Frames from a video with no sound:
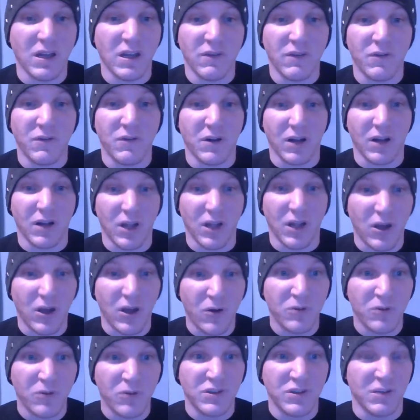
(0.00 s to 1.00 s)
different
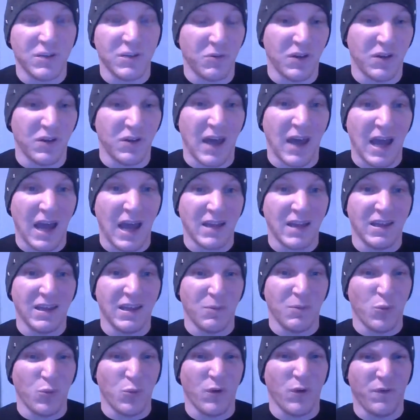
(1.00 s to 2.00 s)
clothes. He was
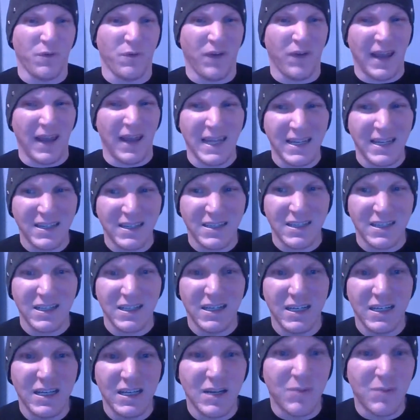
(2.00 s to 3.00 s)
acting more violent,
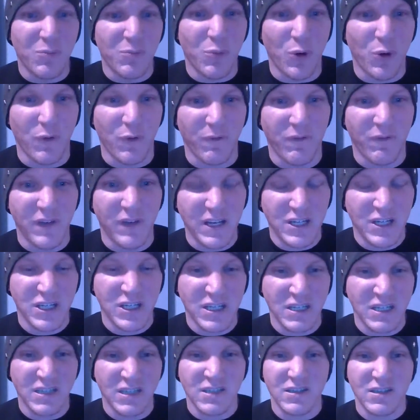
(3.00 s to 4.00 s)
more
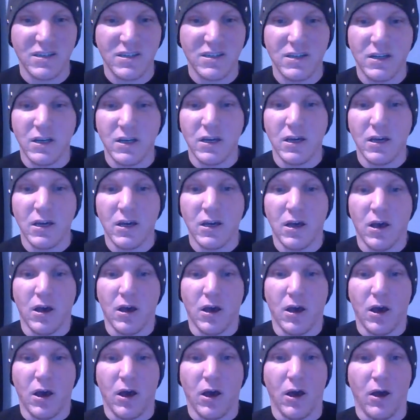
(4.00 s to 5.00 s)
vicious.
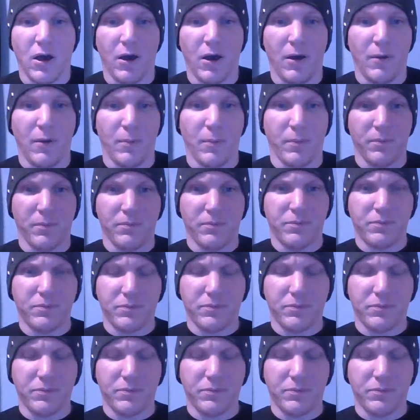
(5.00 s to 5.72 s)
My